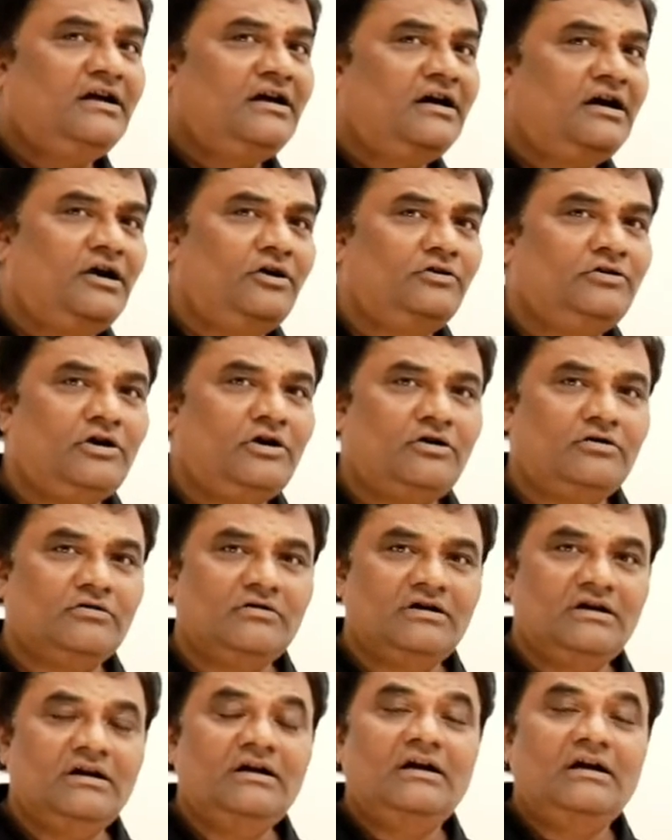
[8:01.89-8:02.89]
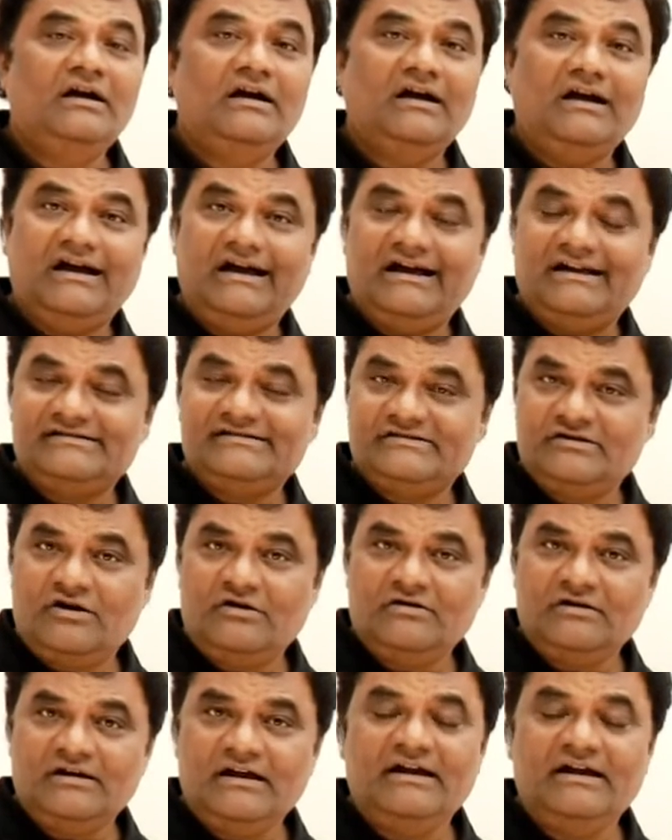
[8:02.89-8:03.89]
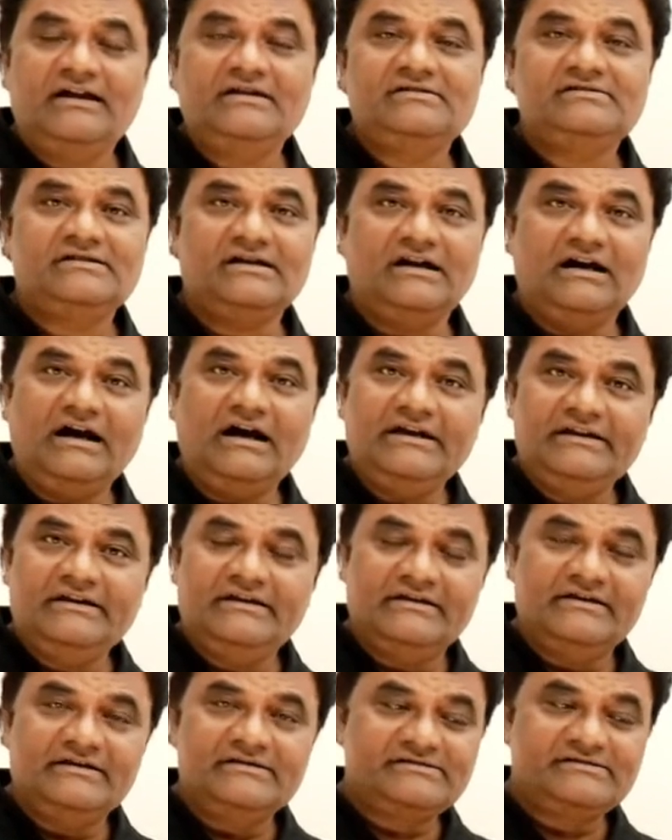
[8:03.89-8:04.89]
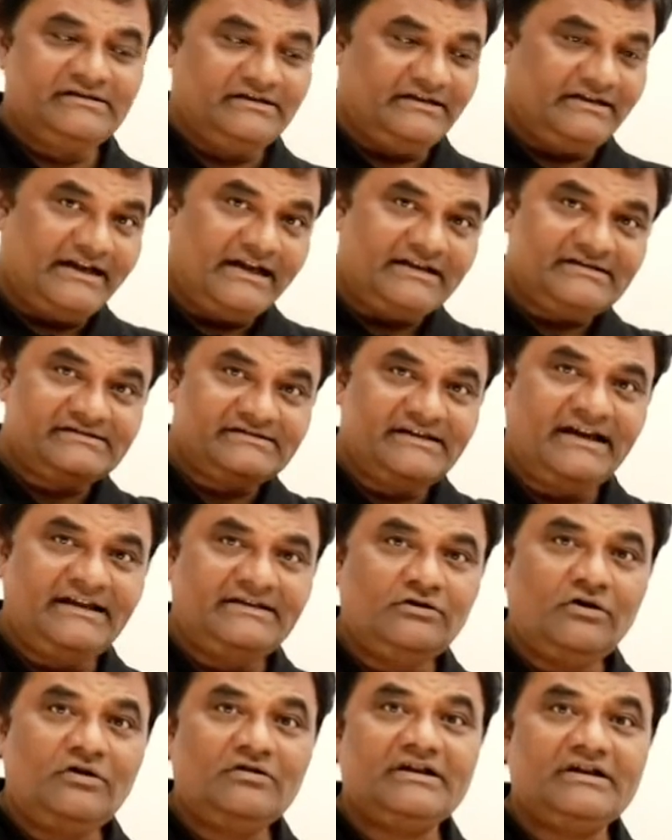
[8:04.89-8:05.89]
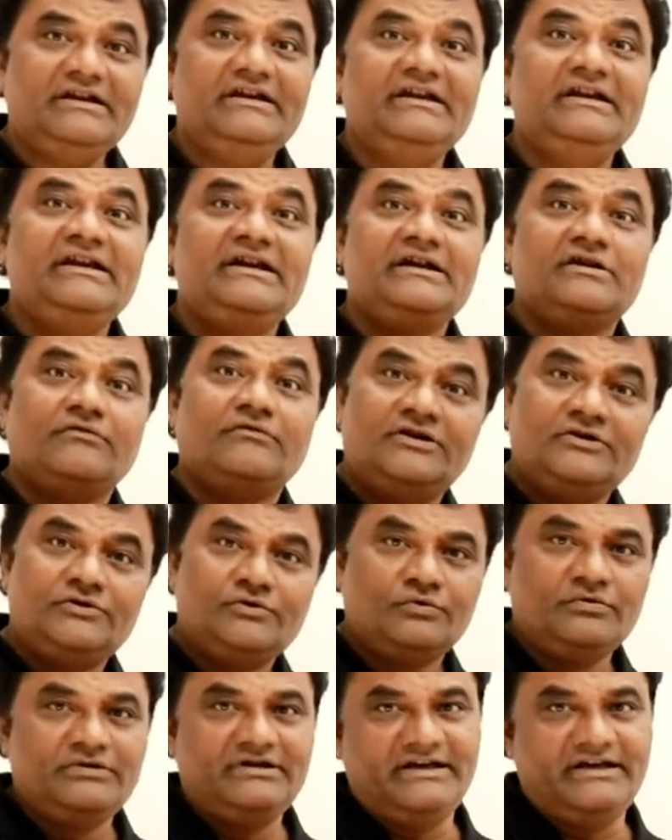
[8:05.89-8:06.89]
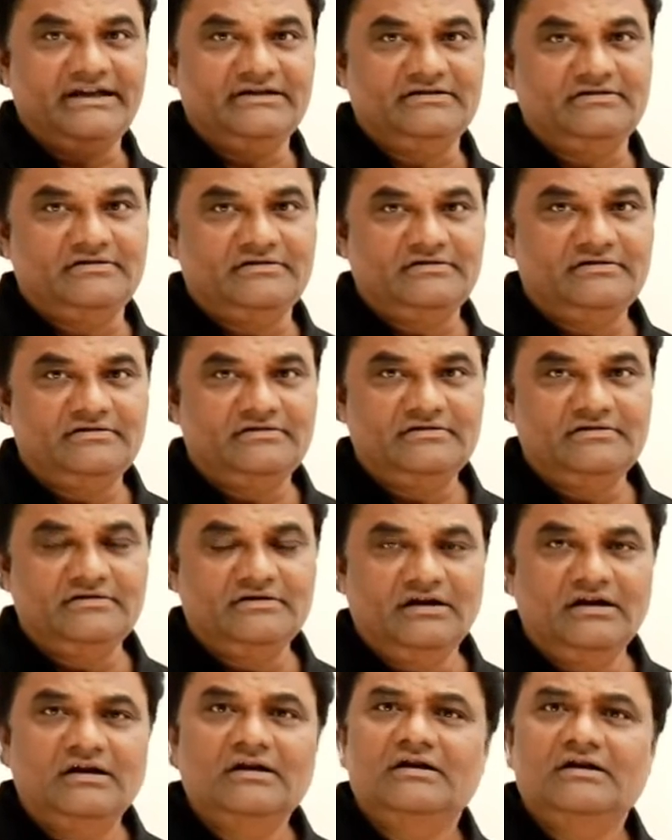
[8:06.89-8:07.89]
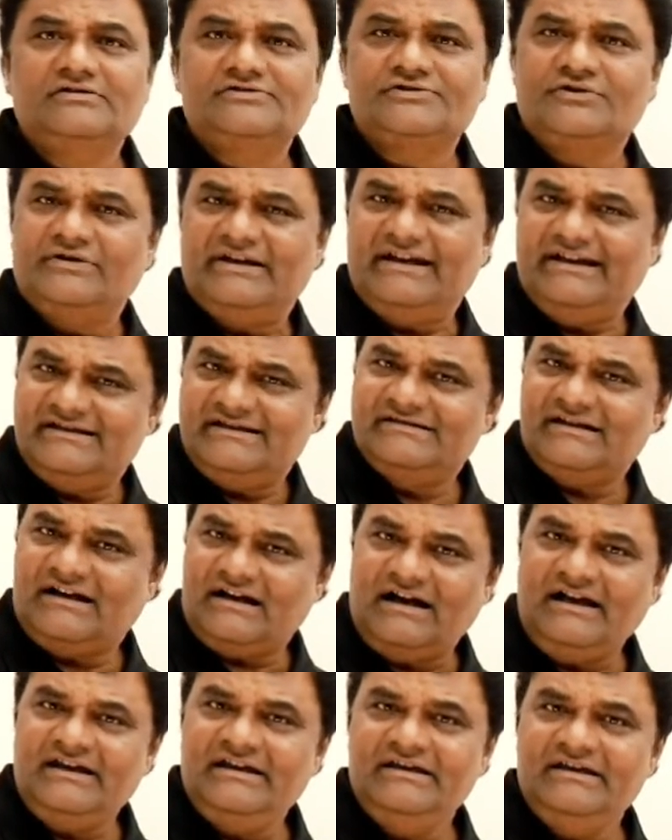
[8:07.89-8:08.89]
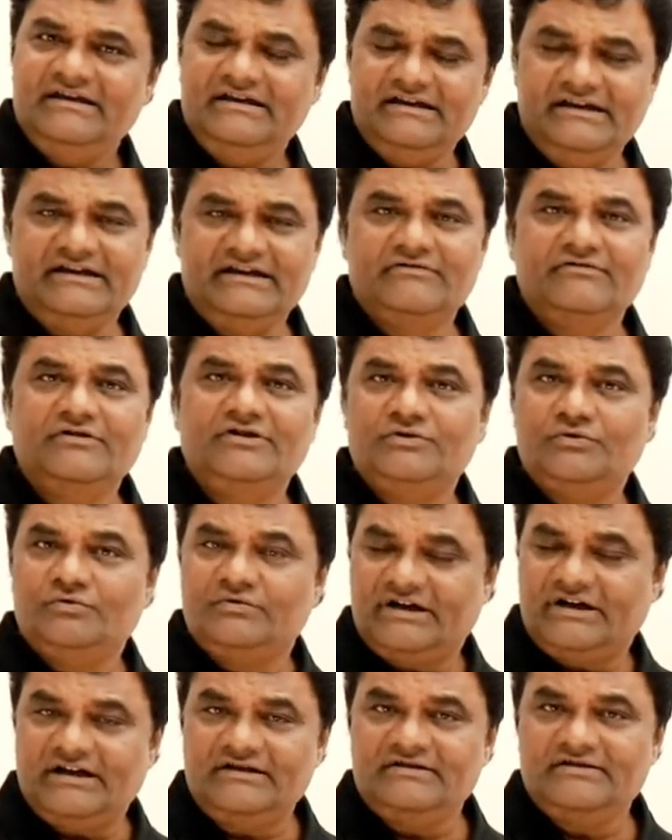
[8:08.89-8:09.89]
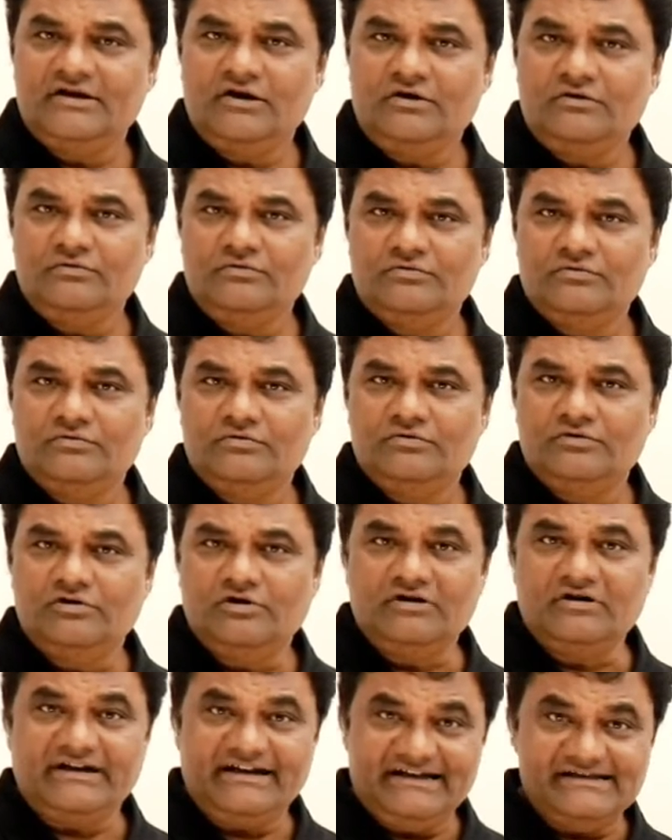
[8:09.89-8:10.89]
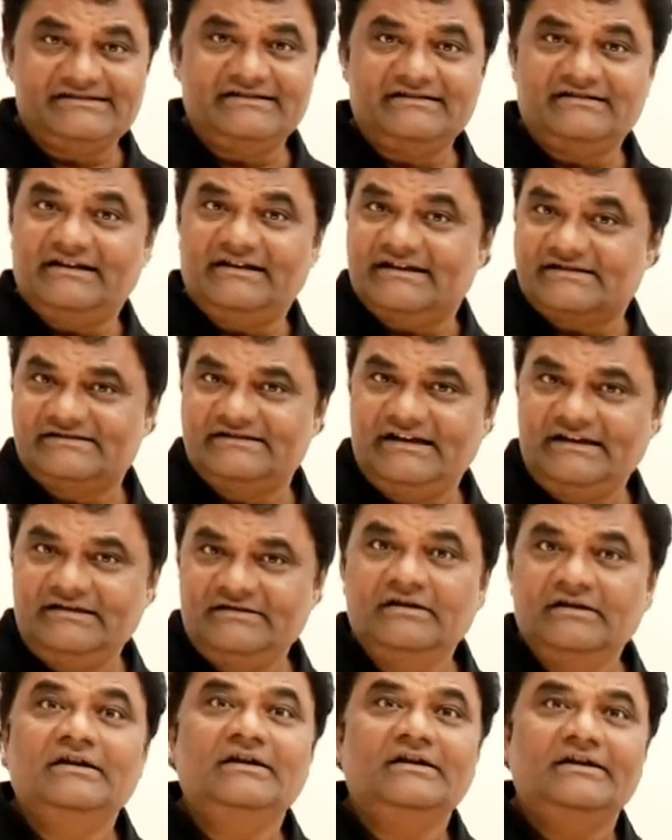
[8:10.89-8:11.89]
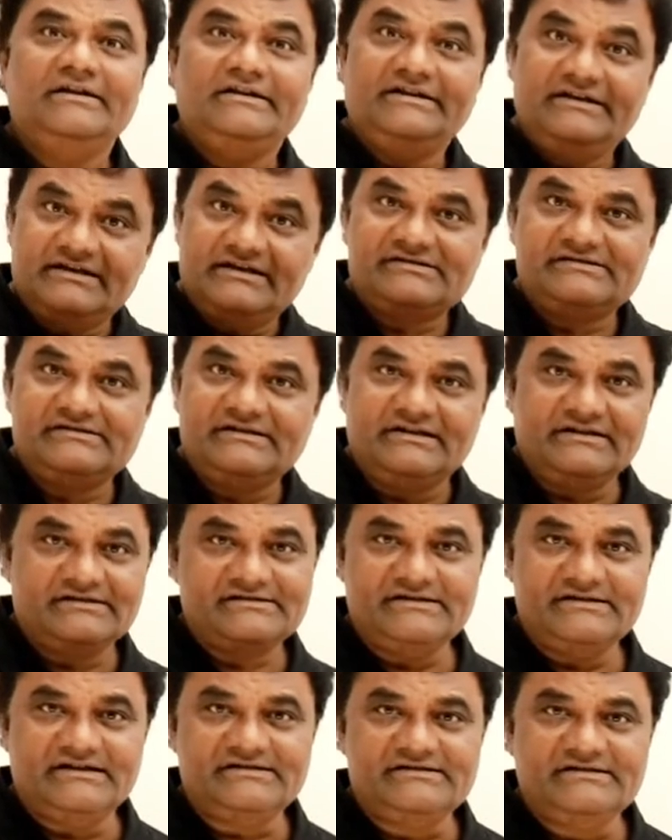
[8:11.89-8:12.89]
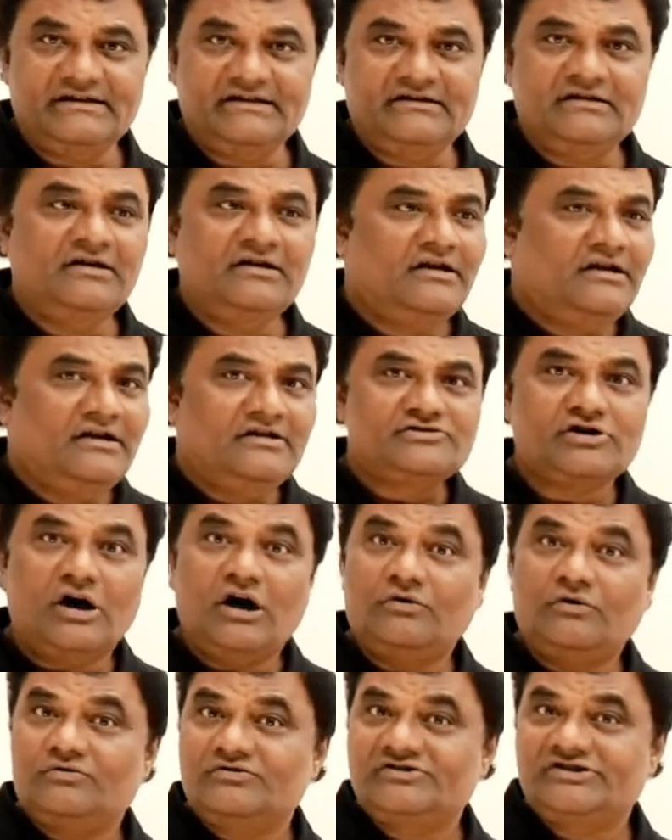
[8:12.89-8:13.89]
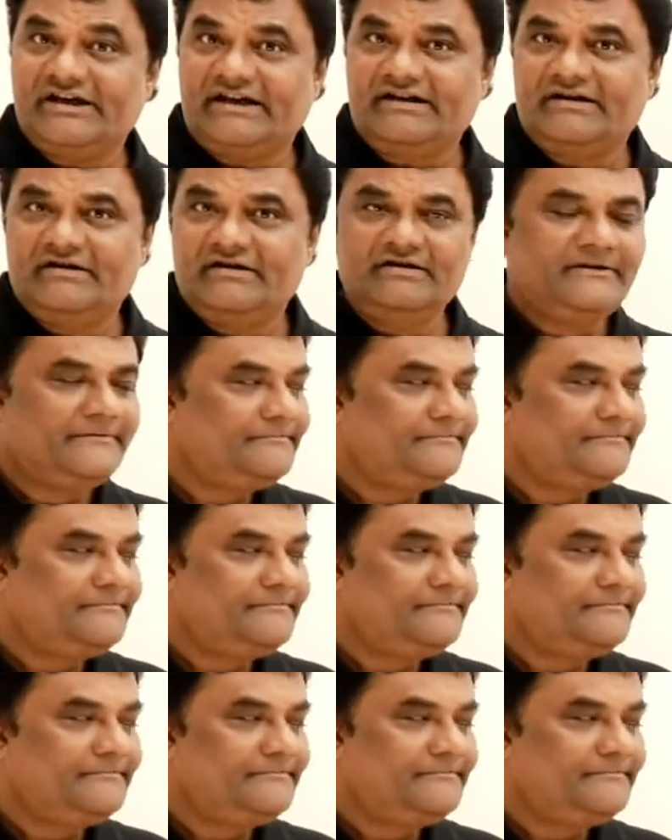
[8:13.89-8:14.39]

How long? As long as I is less than or equal to 10. So is I equal to 10 now, or is it less than? Yes, it is less than. So how to check?